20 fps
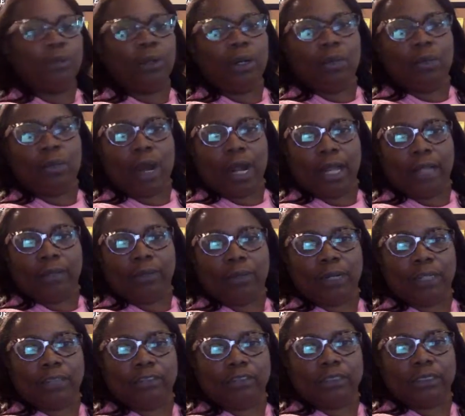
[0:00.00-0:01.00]
for a why
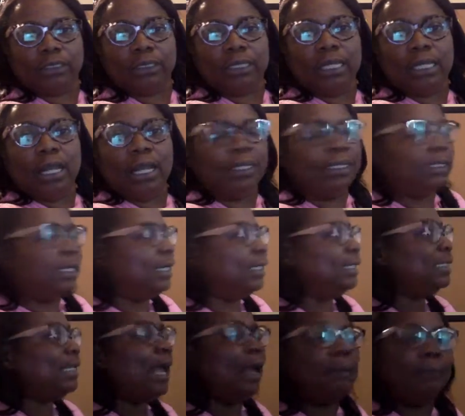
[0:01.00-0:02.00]
question.
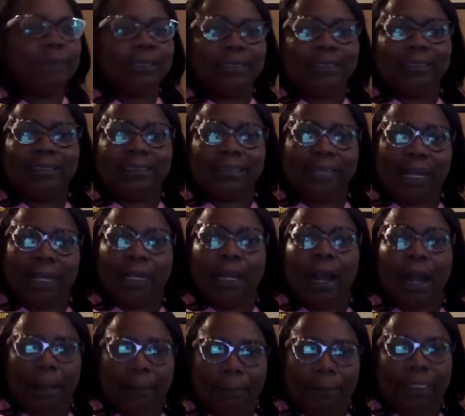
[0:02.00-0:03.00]
And that means it's not
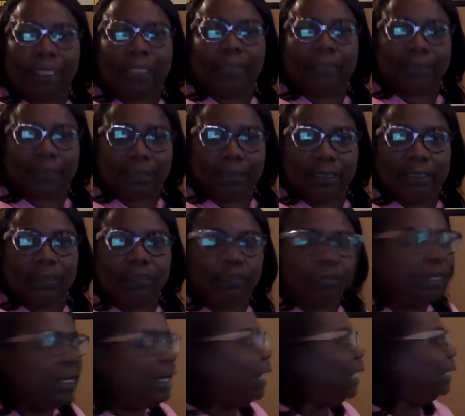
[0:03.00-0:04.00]
complex enough
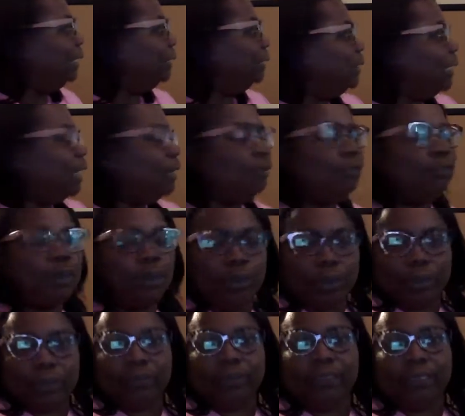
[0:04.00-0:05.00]
and it's not
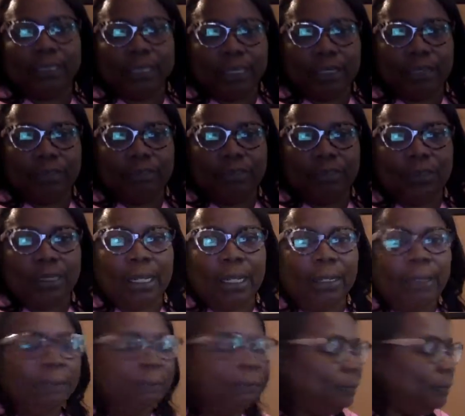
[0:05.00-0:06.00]
focused enough,
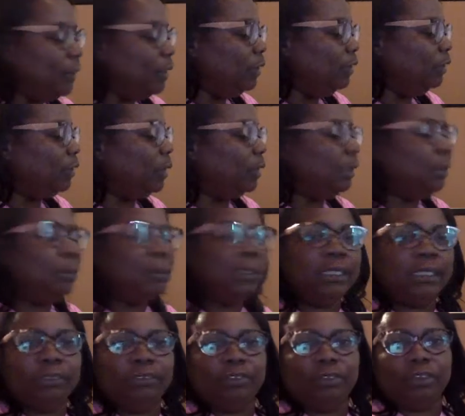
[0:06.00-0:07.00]
okay? So let me
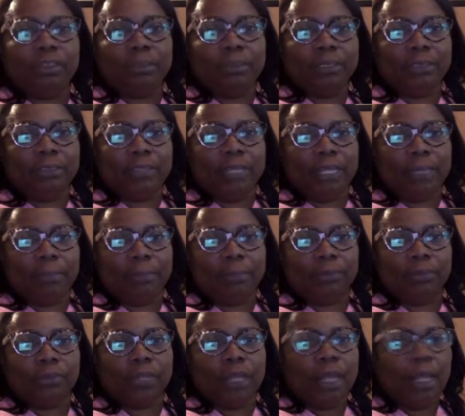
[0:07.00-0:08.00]
give you some
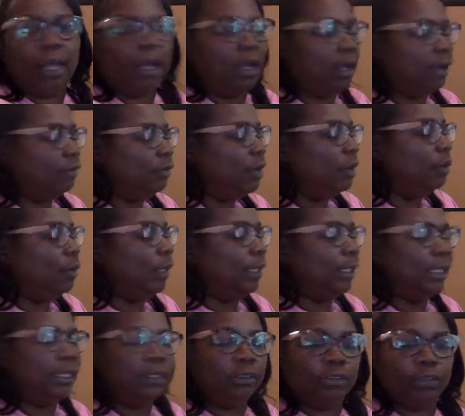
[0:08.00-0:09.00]
examples of
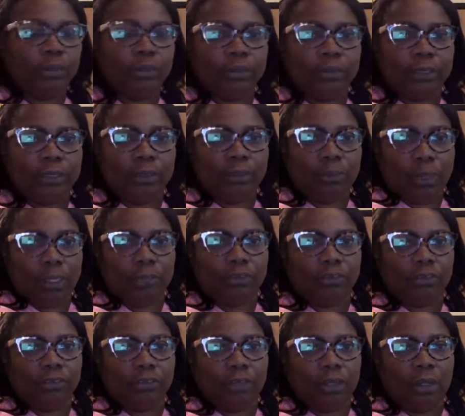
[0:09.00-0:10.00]
what interesting
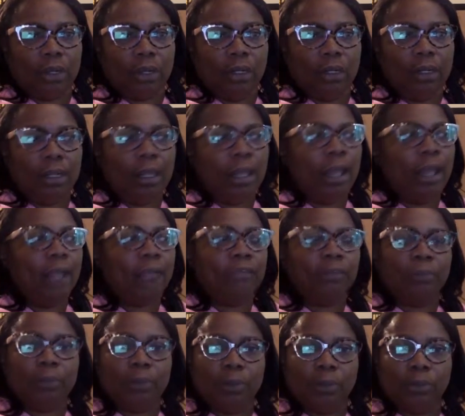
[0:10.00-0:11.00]
questions are as
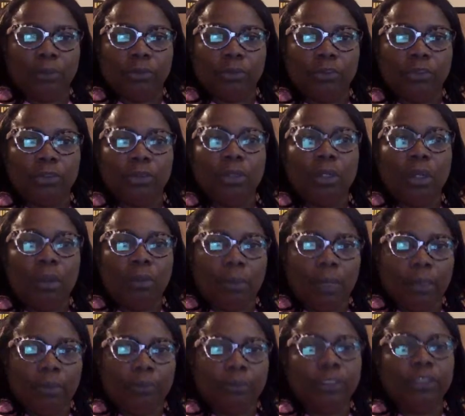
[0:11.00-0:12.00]
opposed to
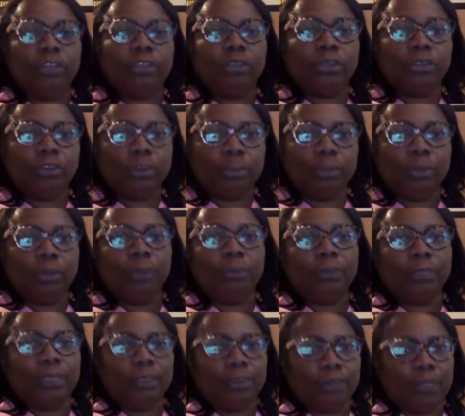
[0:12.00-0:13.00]
what research
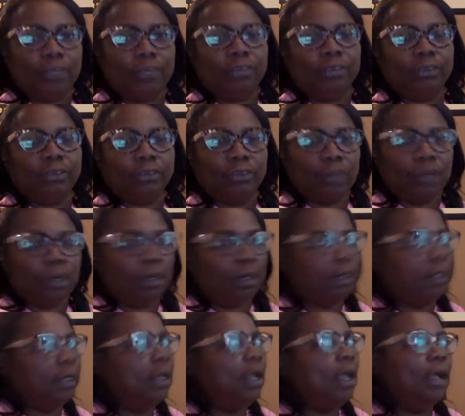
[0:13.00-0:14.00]
appropriate questions are.
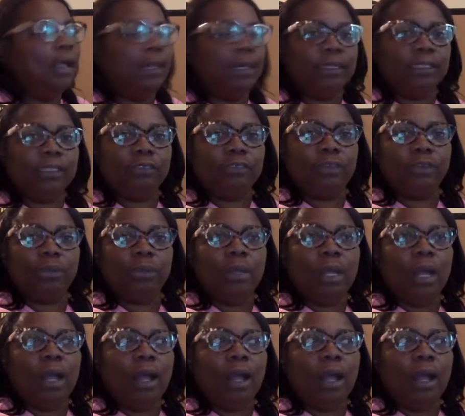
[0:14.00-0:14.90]
And I'll give you